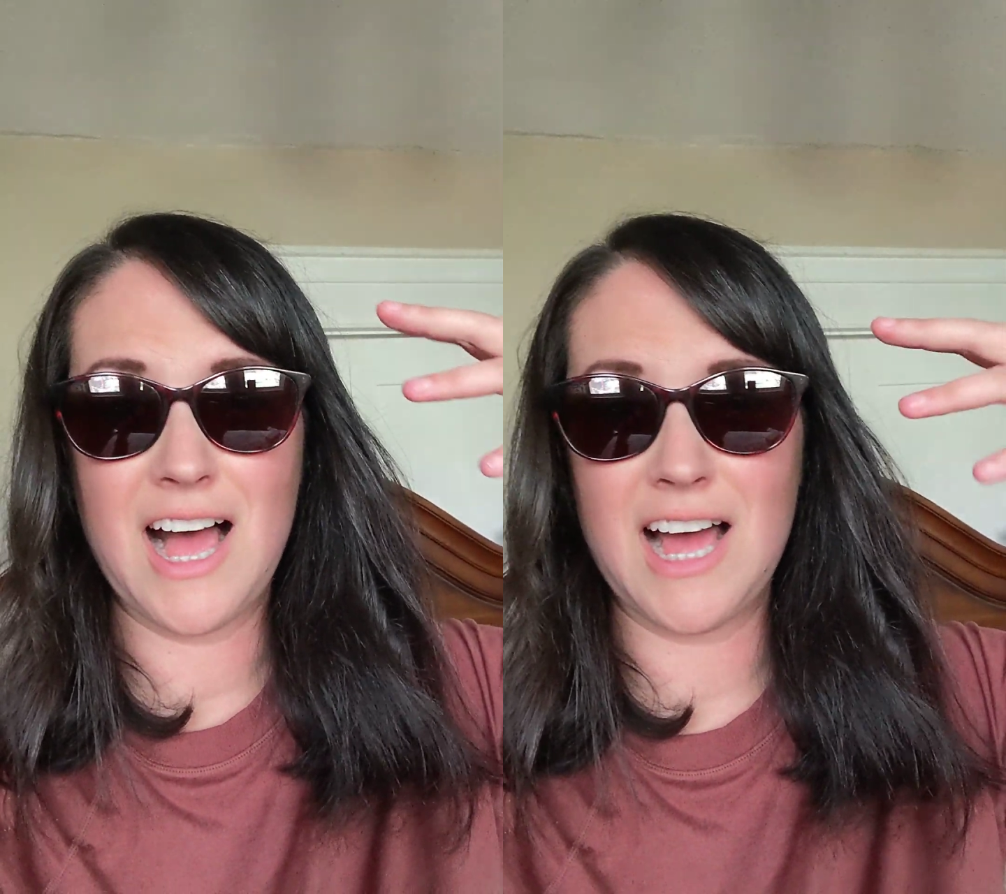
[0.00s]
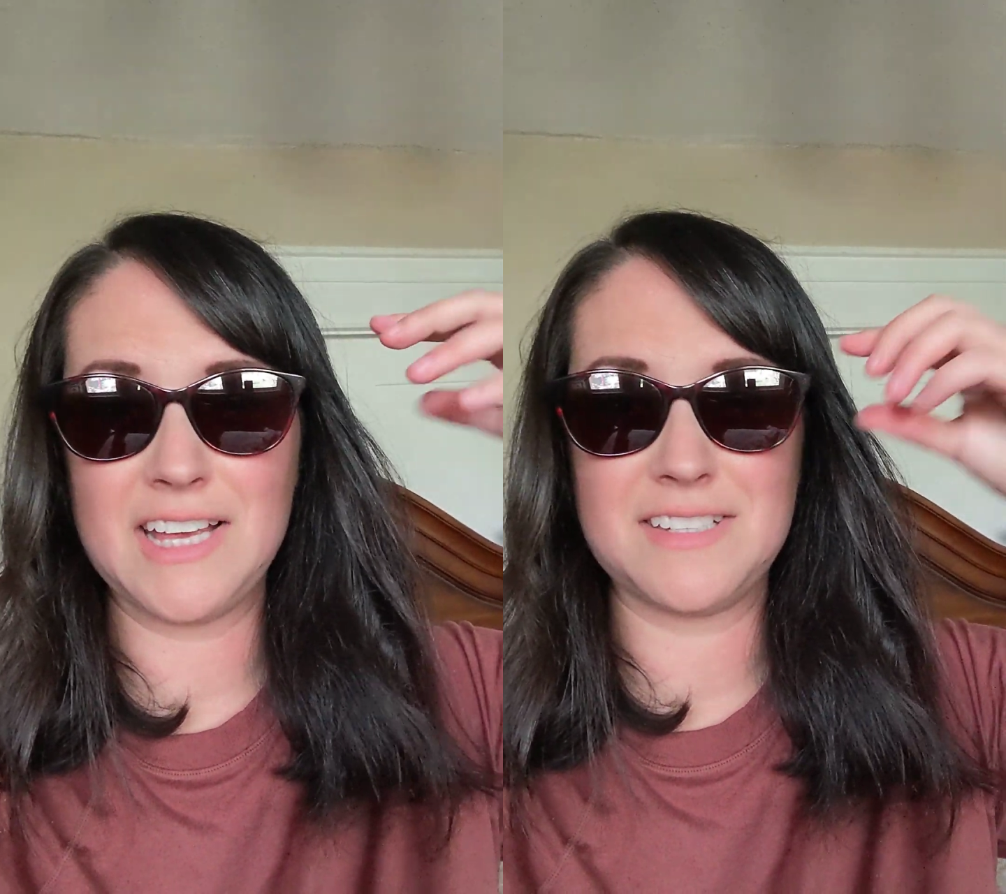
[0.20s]

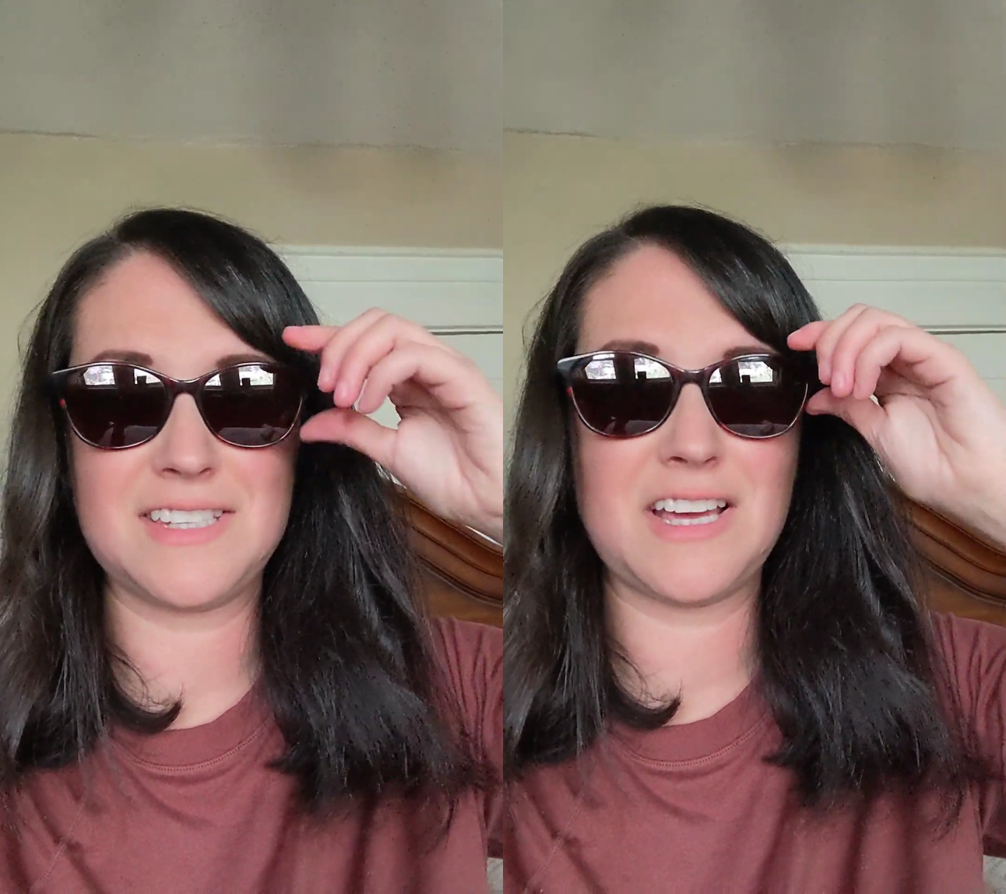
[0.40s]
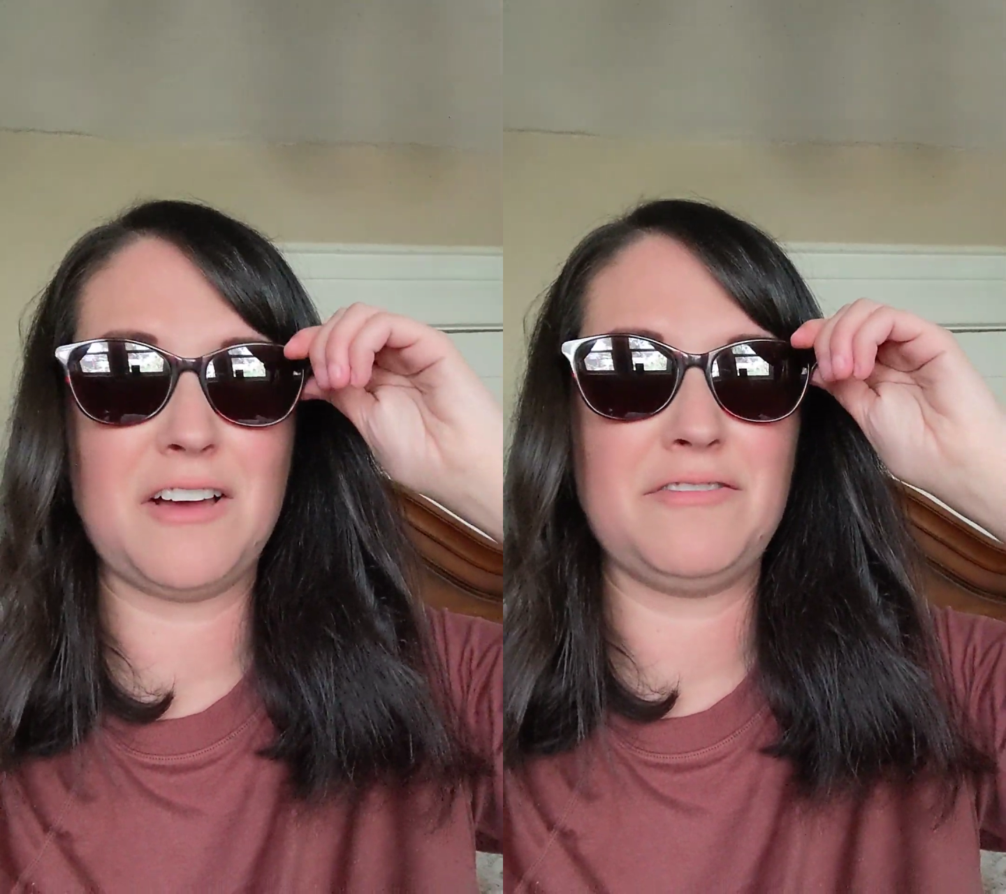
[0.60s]
eye
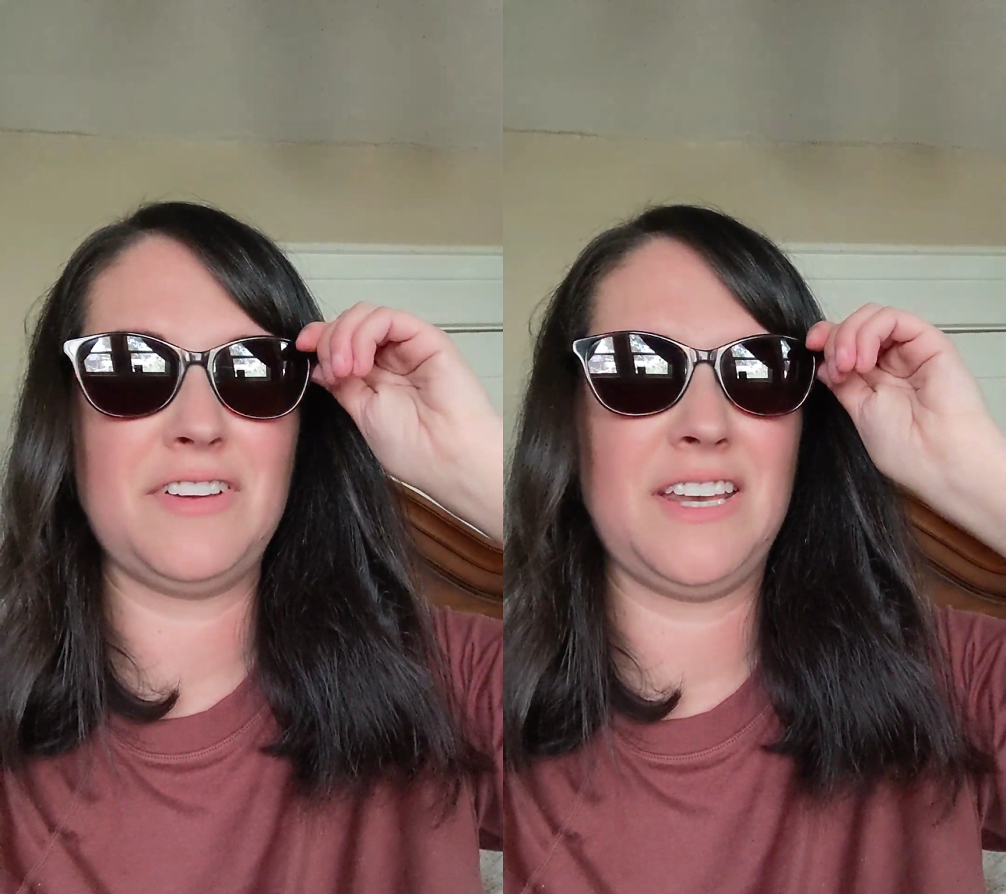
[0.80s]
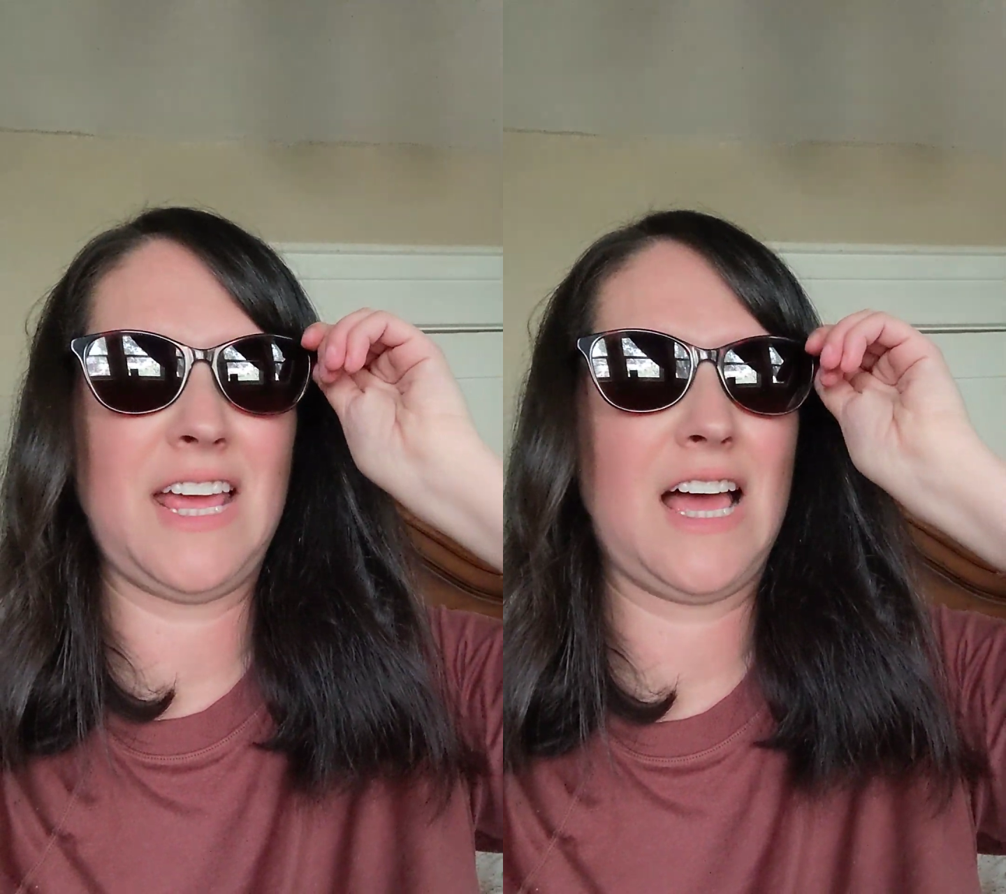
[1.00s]
stuff
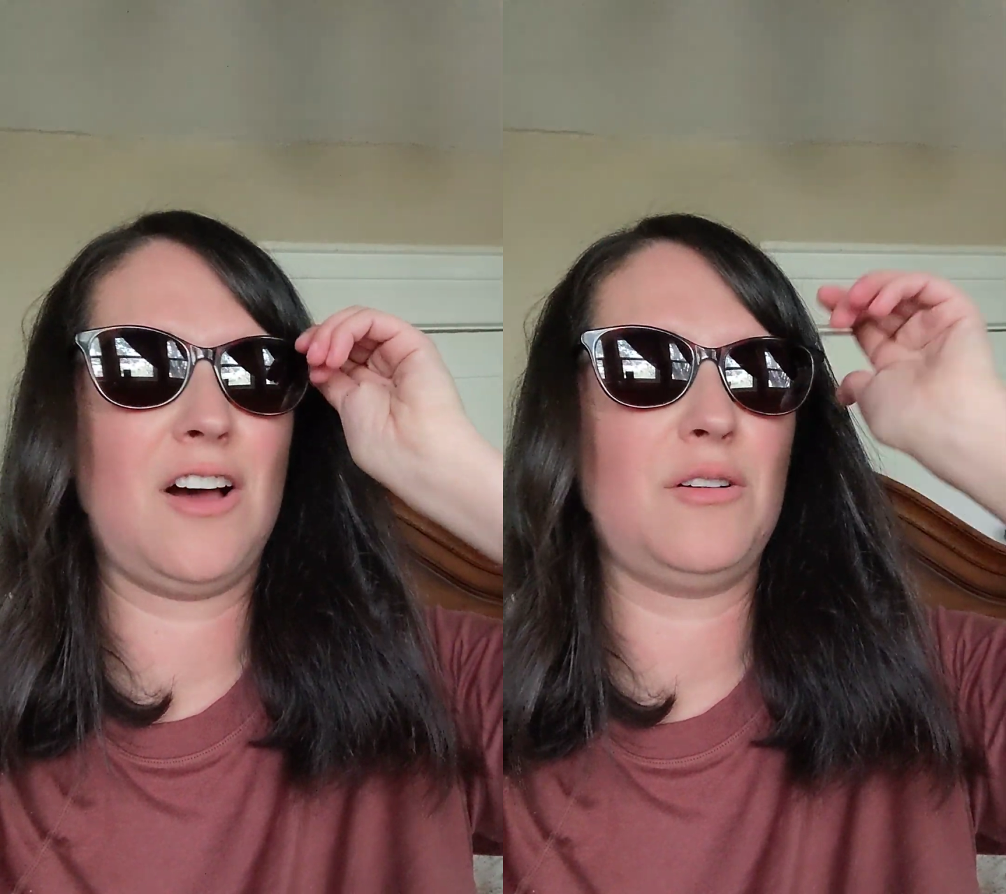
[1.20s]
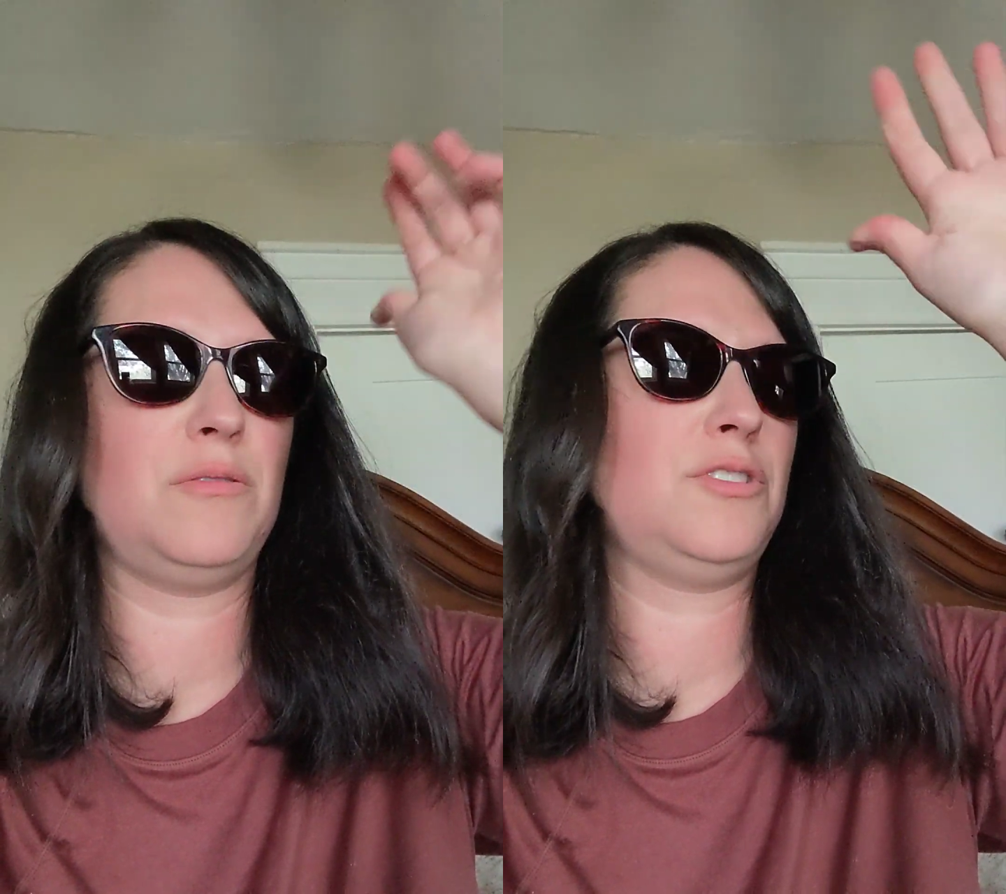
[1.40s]
and
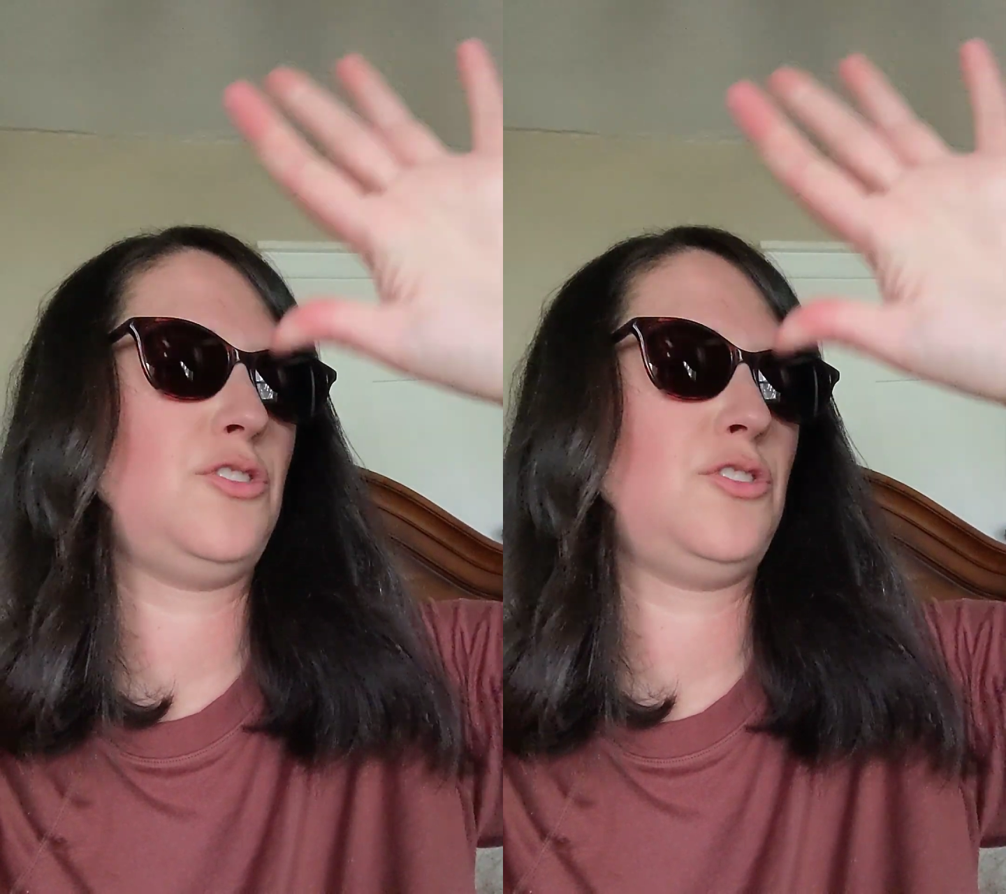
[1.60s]
how